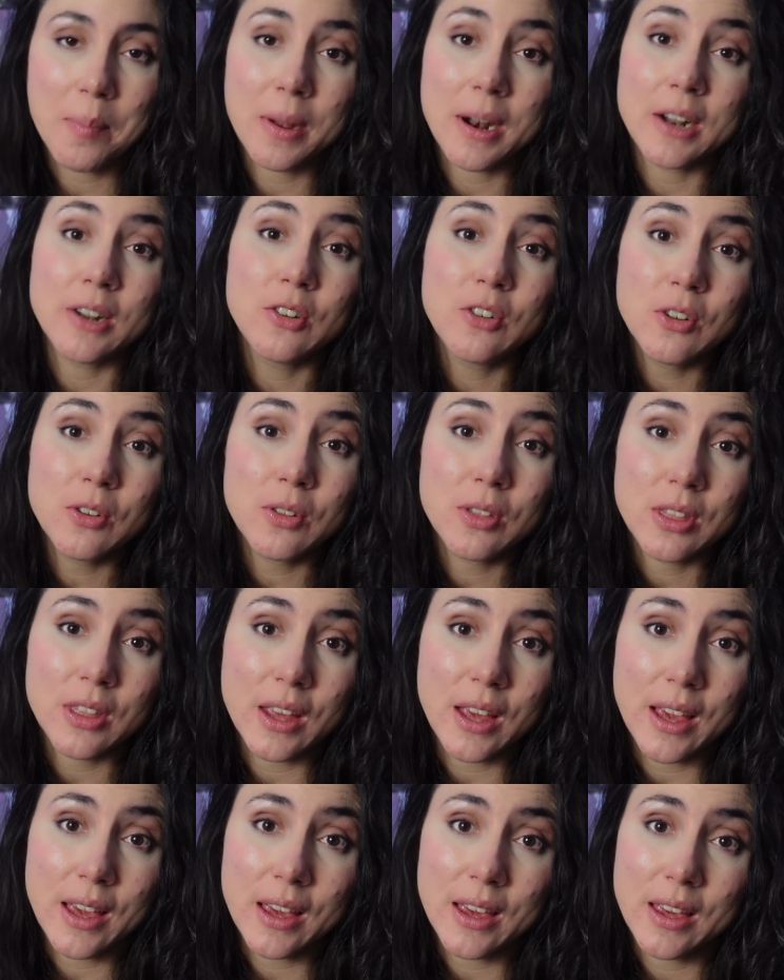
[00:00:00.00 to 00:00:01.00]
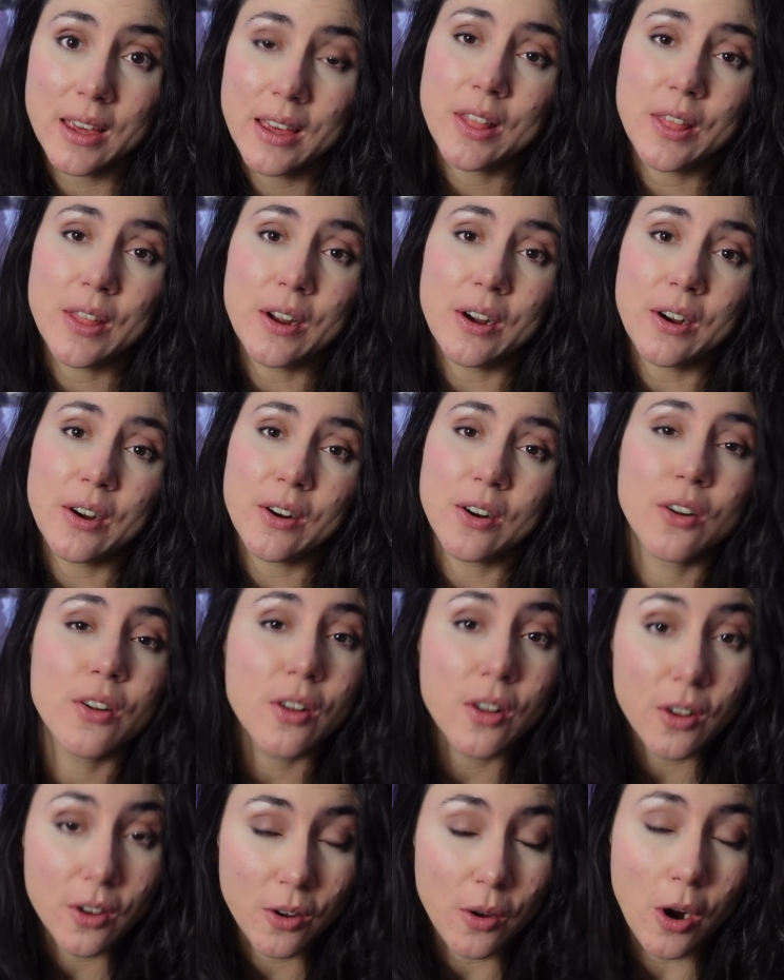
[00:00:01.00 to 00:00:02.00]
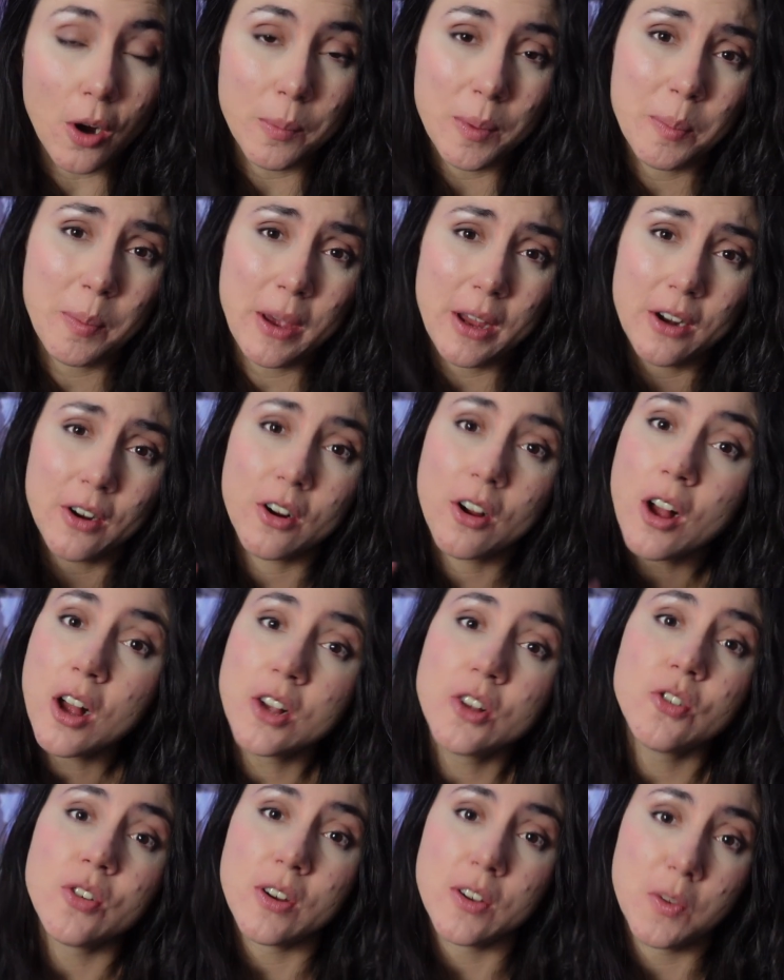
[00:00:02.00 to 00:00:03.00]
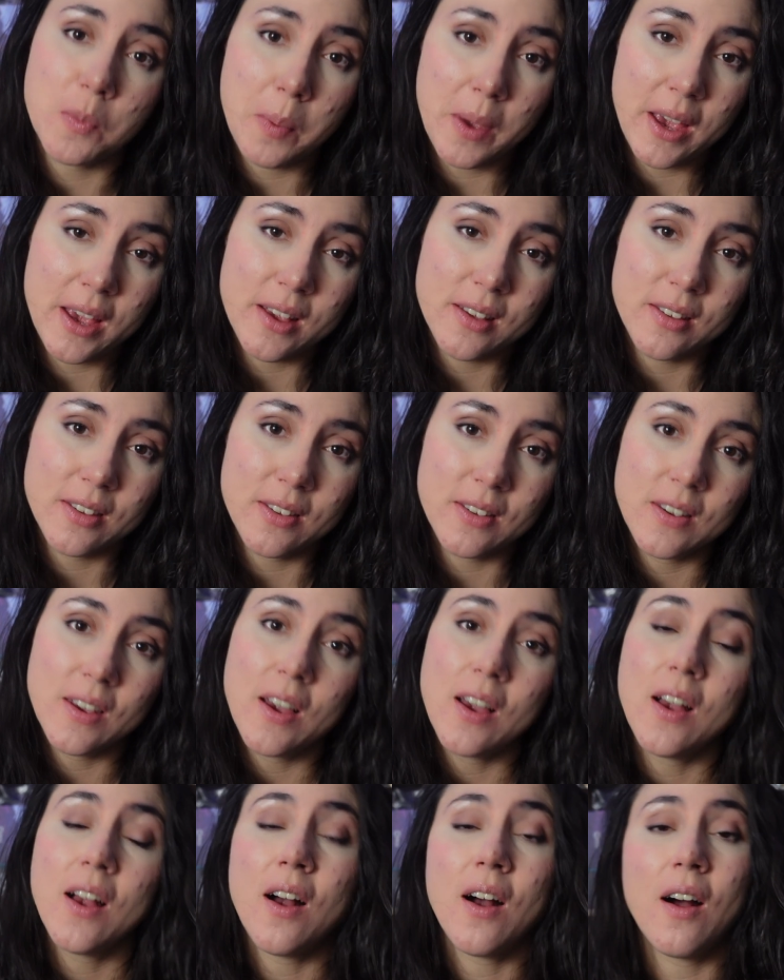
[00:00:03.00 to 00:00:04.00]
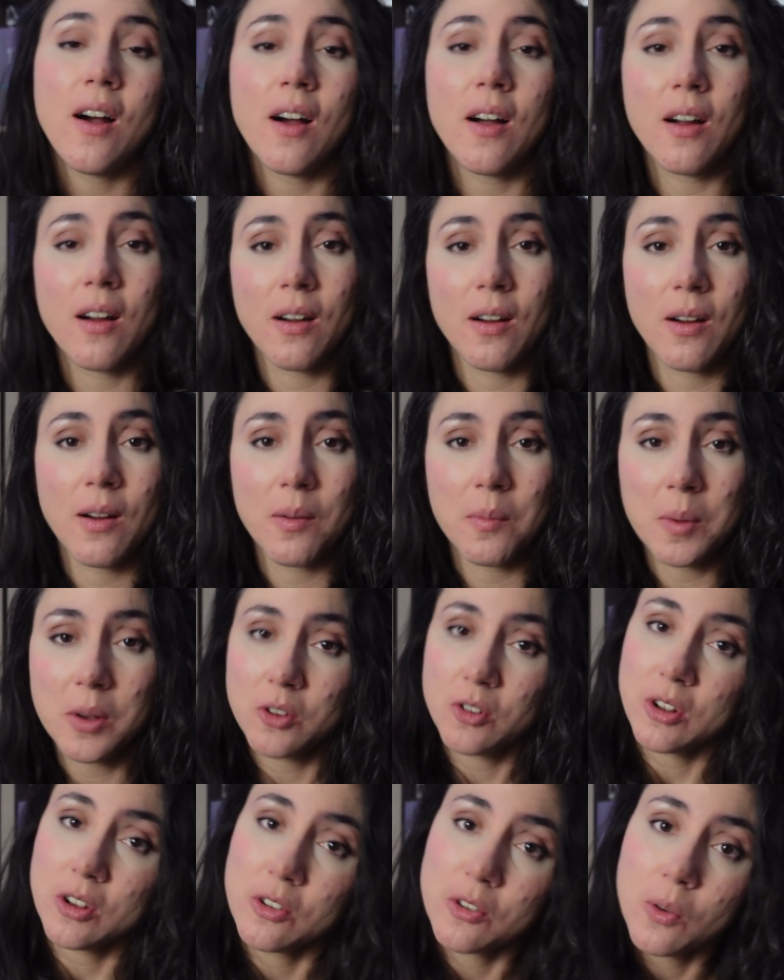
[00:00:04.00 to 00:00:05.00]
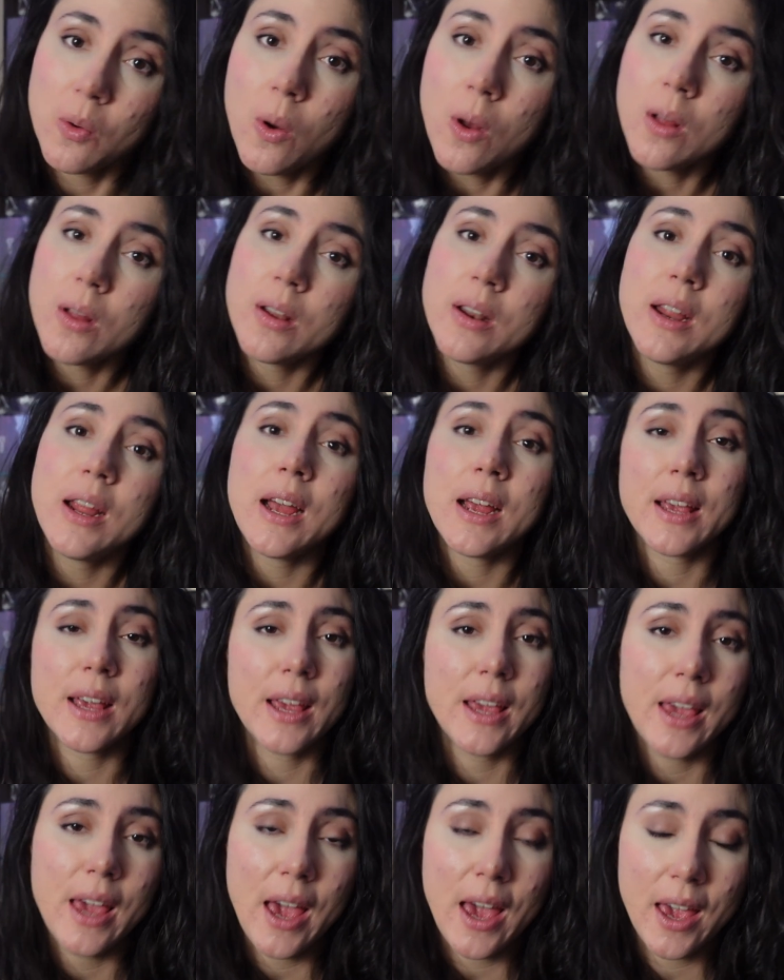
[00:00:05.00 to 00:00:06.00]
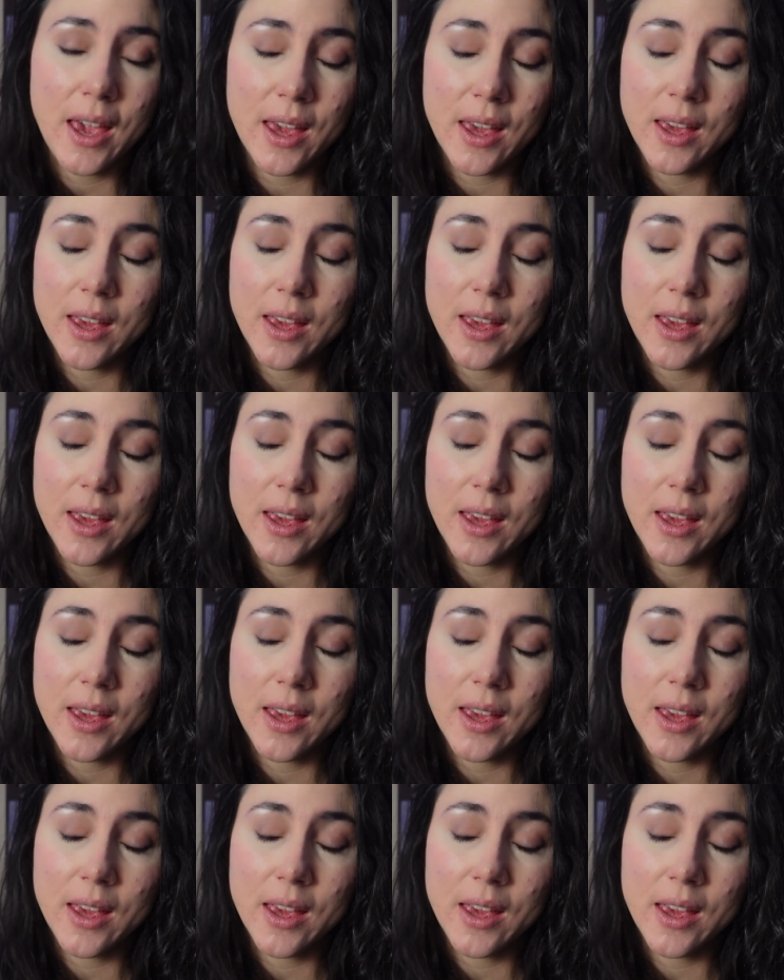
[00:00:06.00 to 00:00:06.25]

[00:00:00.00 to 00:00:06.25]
But I do think their Army Painter contrast paints are much nicer quality. I can get